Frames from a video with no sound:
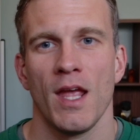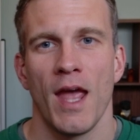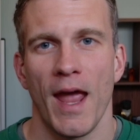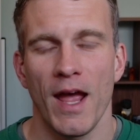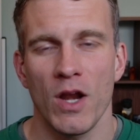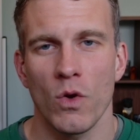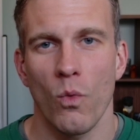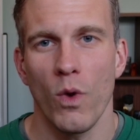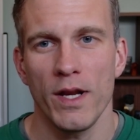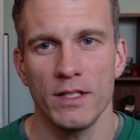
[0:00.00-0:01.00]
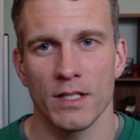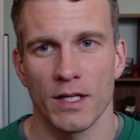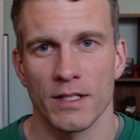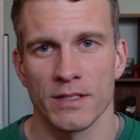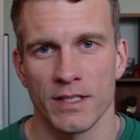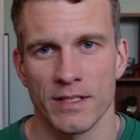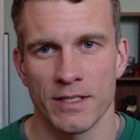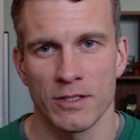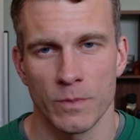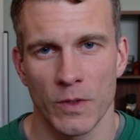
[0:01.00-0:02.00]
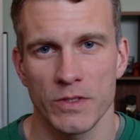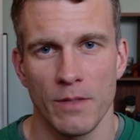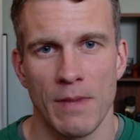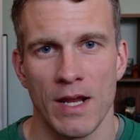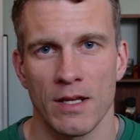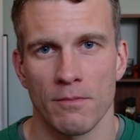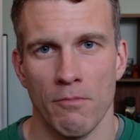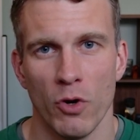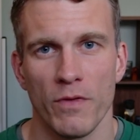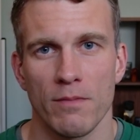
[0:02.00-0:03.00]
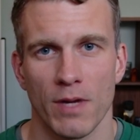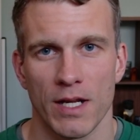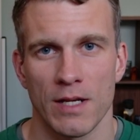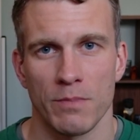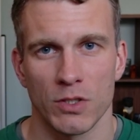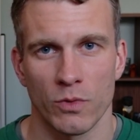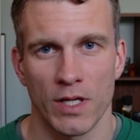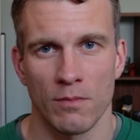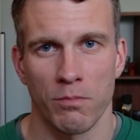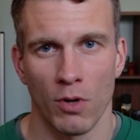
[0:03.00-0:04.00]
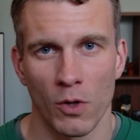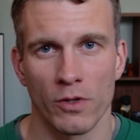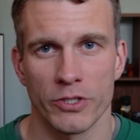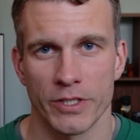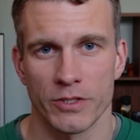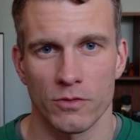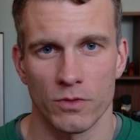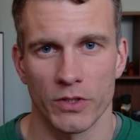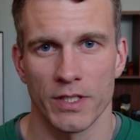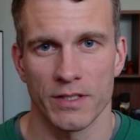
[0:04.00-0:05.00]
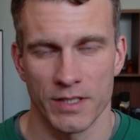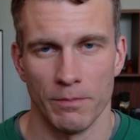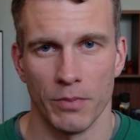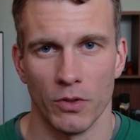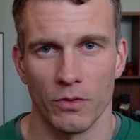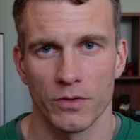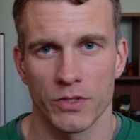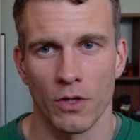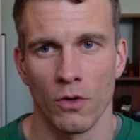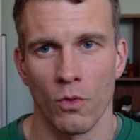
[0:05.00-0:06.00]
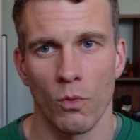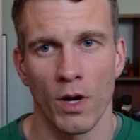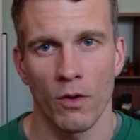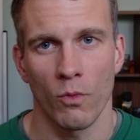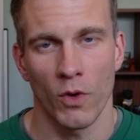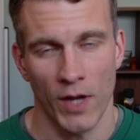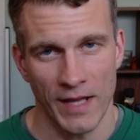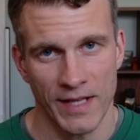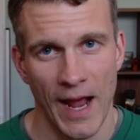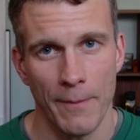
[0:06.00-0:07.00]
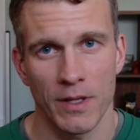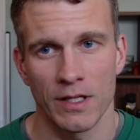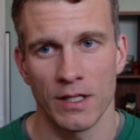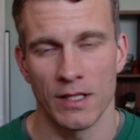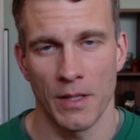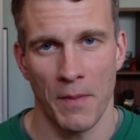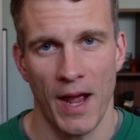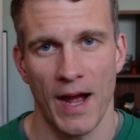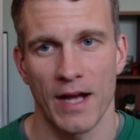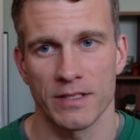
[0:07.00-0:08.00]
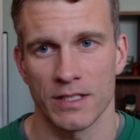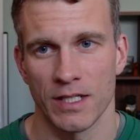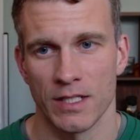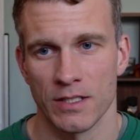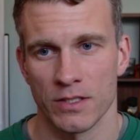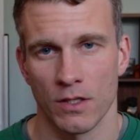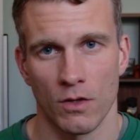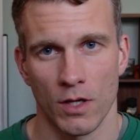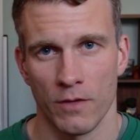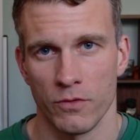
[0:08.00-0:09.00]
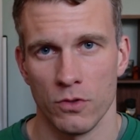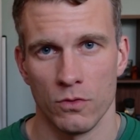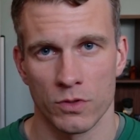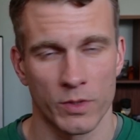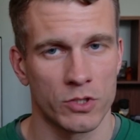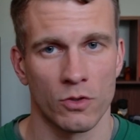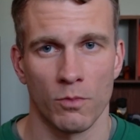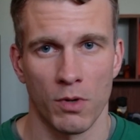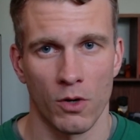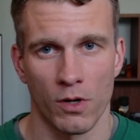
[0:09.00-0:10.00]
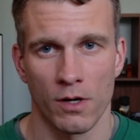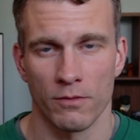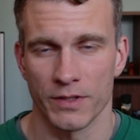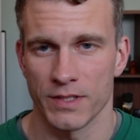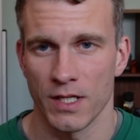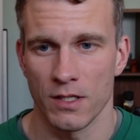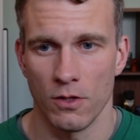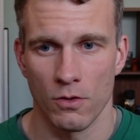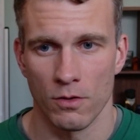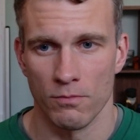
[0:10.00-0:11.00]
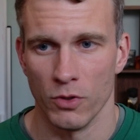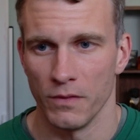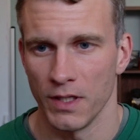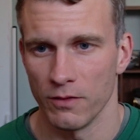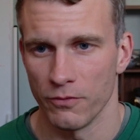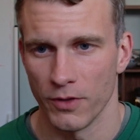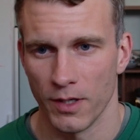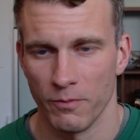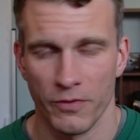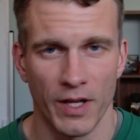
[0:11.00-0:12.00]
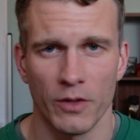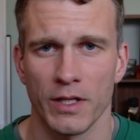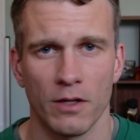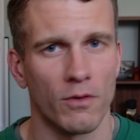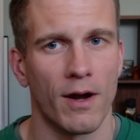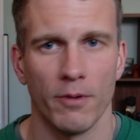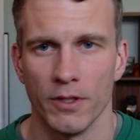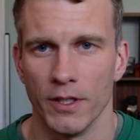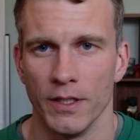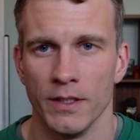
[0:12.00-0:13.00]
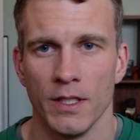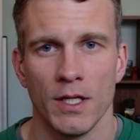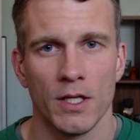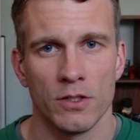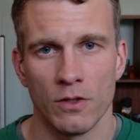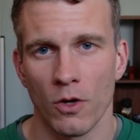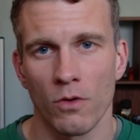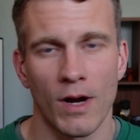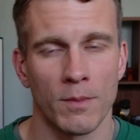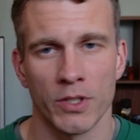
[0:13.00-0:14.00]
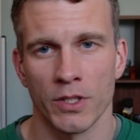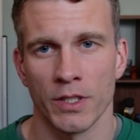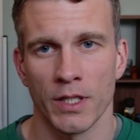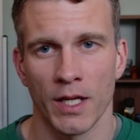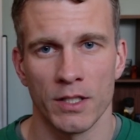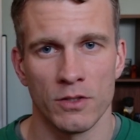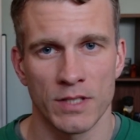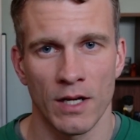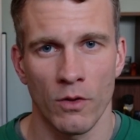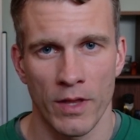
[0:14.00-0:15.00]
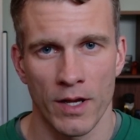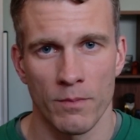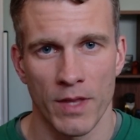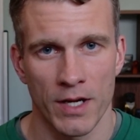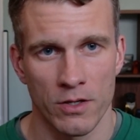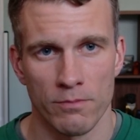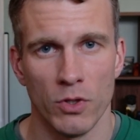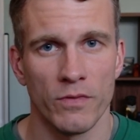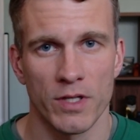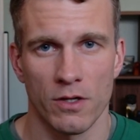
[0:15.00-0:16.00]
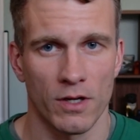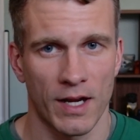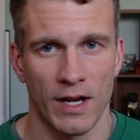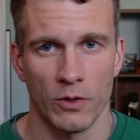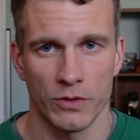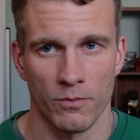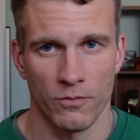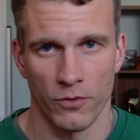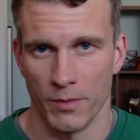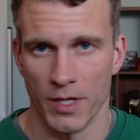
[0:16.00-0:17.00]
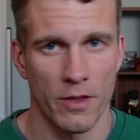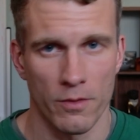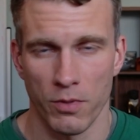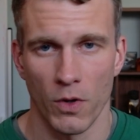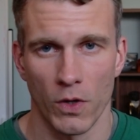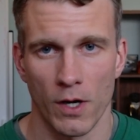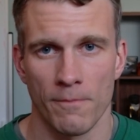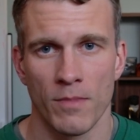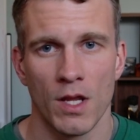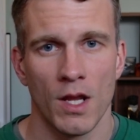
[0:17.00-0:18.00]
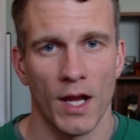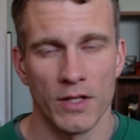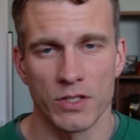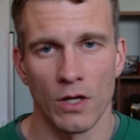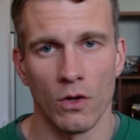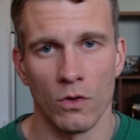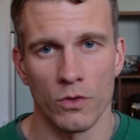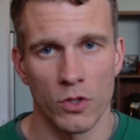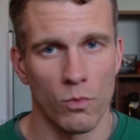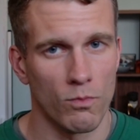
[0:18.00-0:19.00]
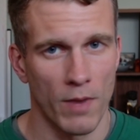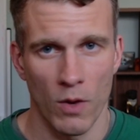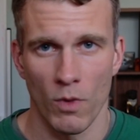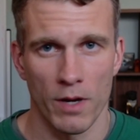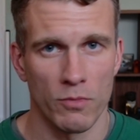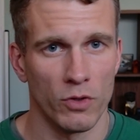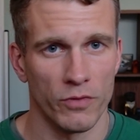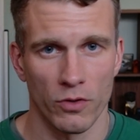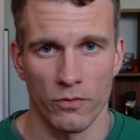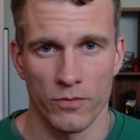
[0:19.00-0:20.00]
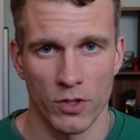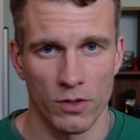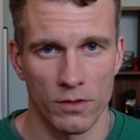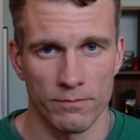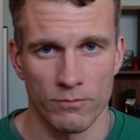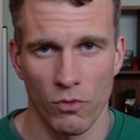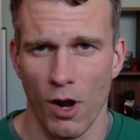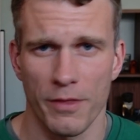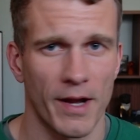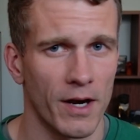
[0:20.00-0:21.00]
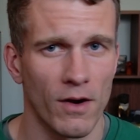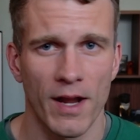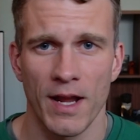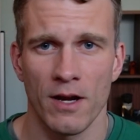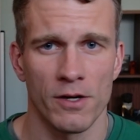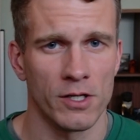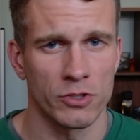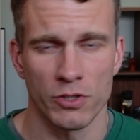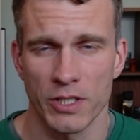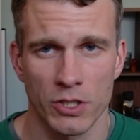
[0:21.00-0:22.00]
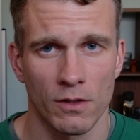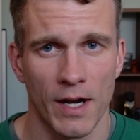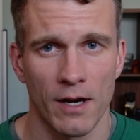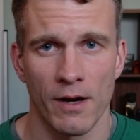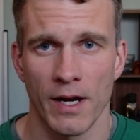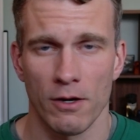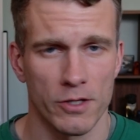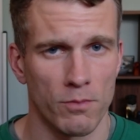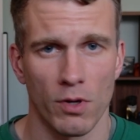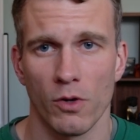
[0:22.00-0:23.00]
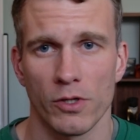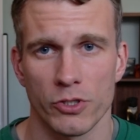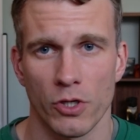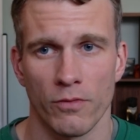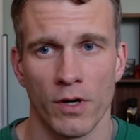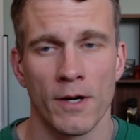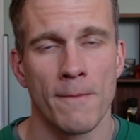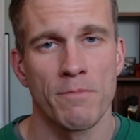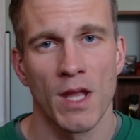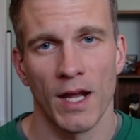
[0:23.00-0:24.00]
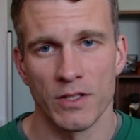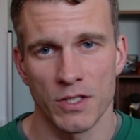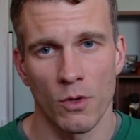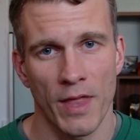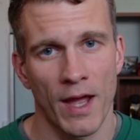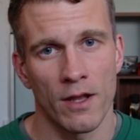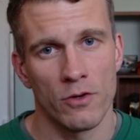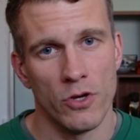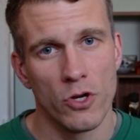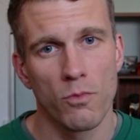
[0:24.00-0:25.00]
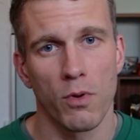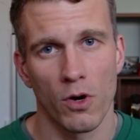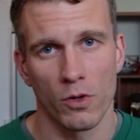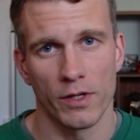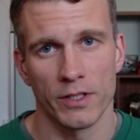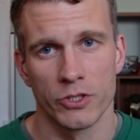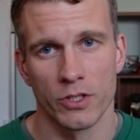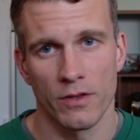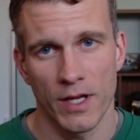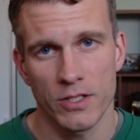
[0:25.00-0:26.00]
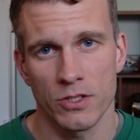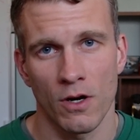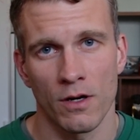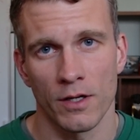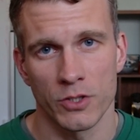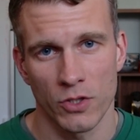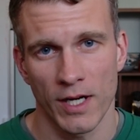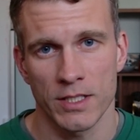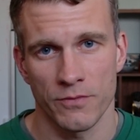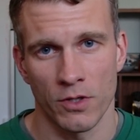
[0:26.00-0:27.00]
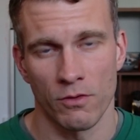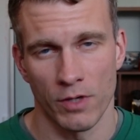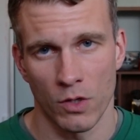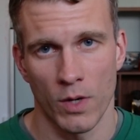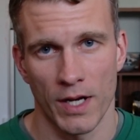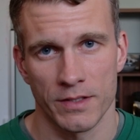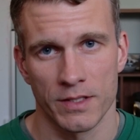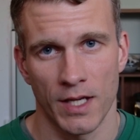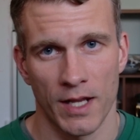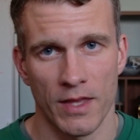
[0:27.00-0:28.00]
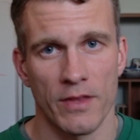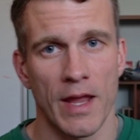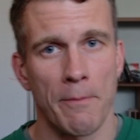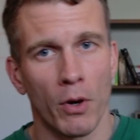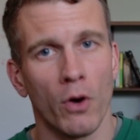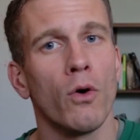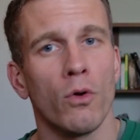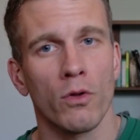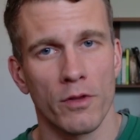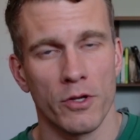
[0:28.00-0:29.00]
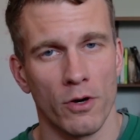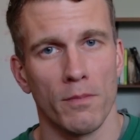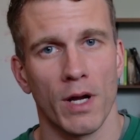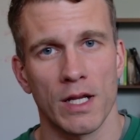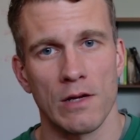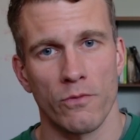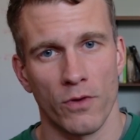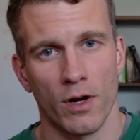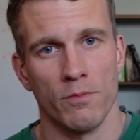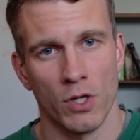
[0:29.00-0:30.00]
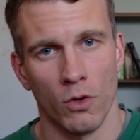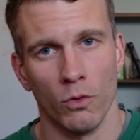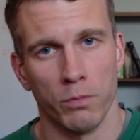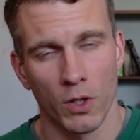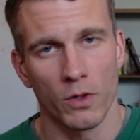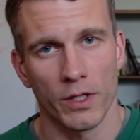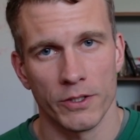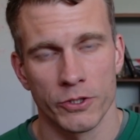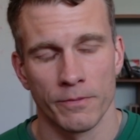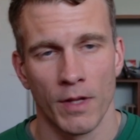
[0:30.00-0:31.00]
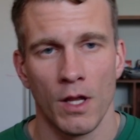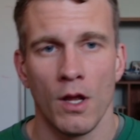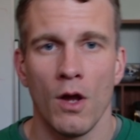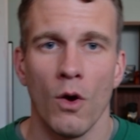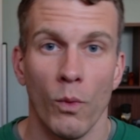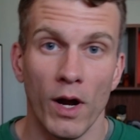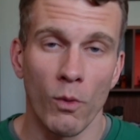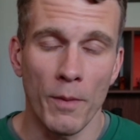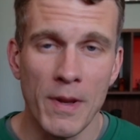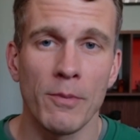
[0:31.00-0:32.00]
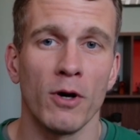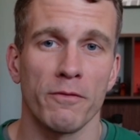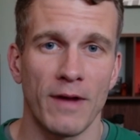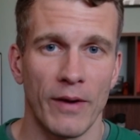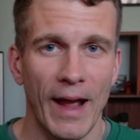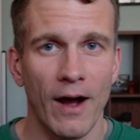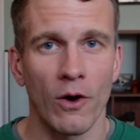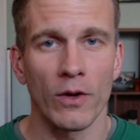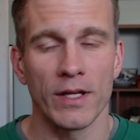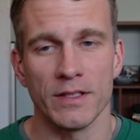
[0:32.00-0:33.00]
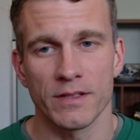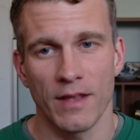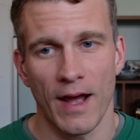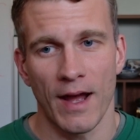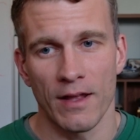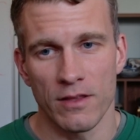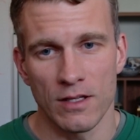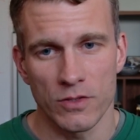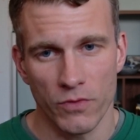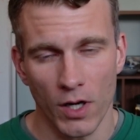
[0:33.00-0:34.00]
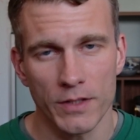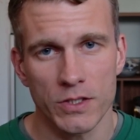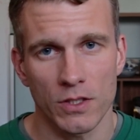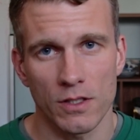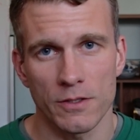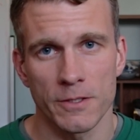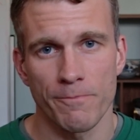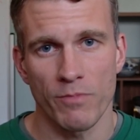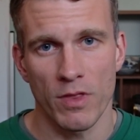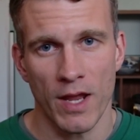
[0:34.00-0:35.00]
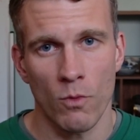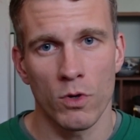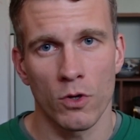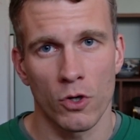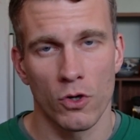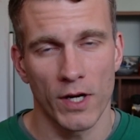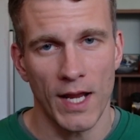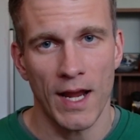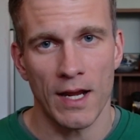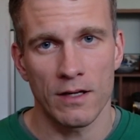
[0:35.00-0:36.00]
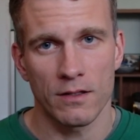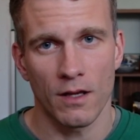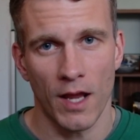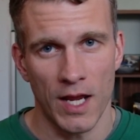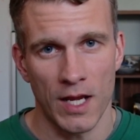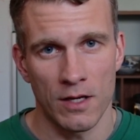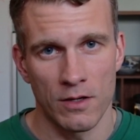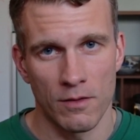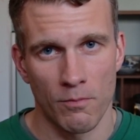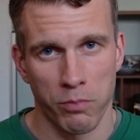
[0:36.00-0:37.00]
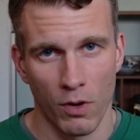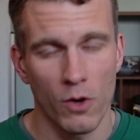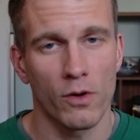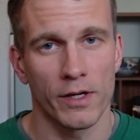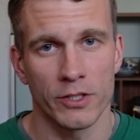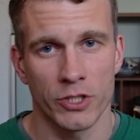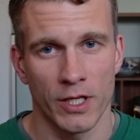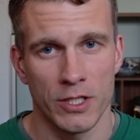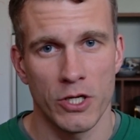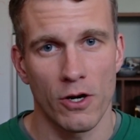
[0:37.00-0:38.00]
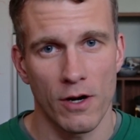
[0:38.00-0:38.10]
And what it does is it's supposed to make moving money between brokerages really simple. So, what has happened in the past is if you switch to a broker, let's say you're moving from Fidelity to Robinhood, you go to Robinhood and you tell them that you're moving your accounts from another broker. And so you might want to move your Roth IRA or your traditional IRA or your brokerage over. And so that new brokerage, they start a transfer request and then they pull your money from your old brokerage. Well, what people have found out is that these fraudsters, they will create a brokerage in your